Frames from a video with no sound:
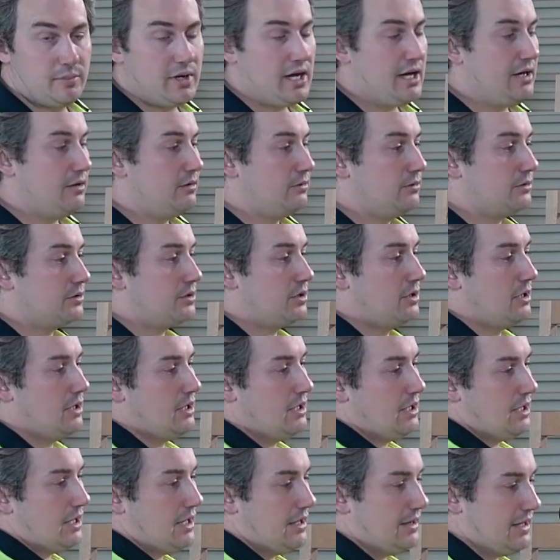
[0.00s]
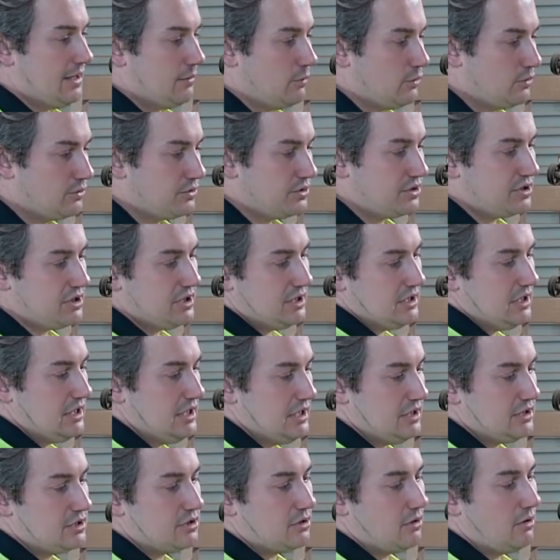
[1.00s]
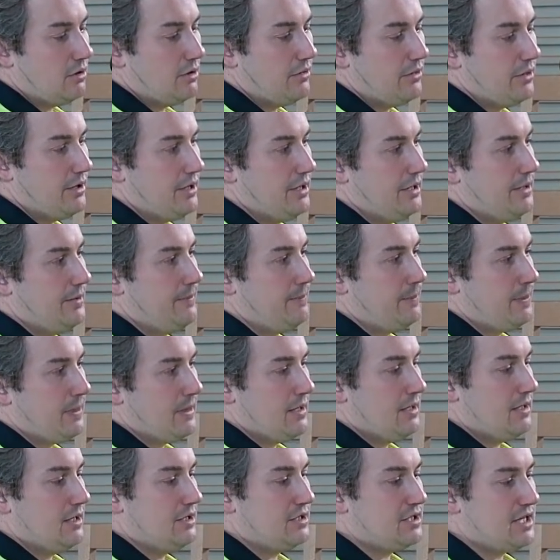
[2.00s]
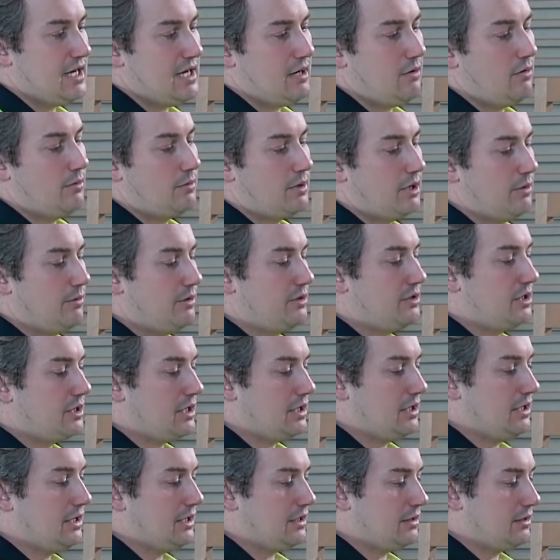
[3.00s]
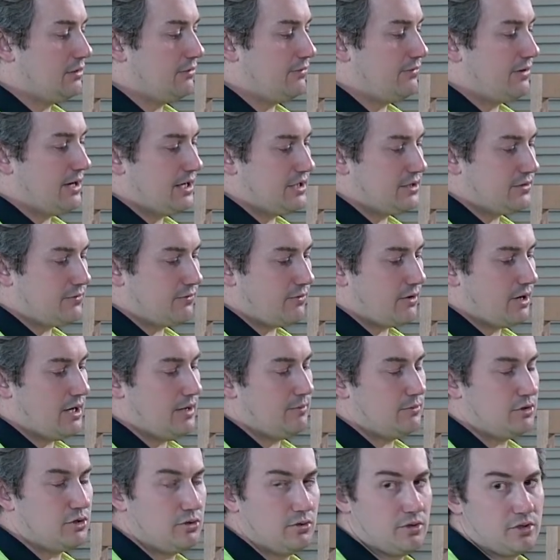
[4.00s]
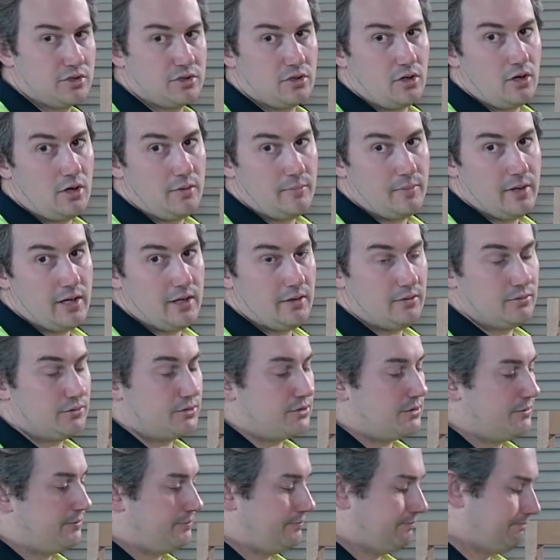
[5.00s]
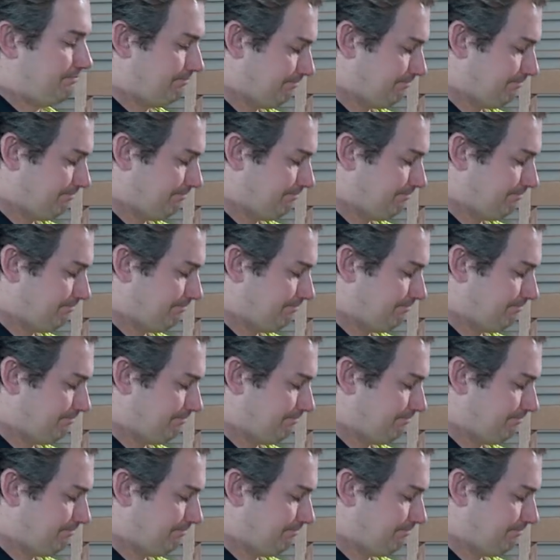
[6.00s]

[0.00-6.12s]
panels, and that will sit inside there. It's how I'm going to connect the face frame to the side panels.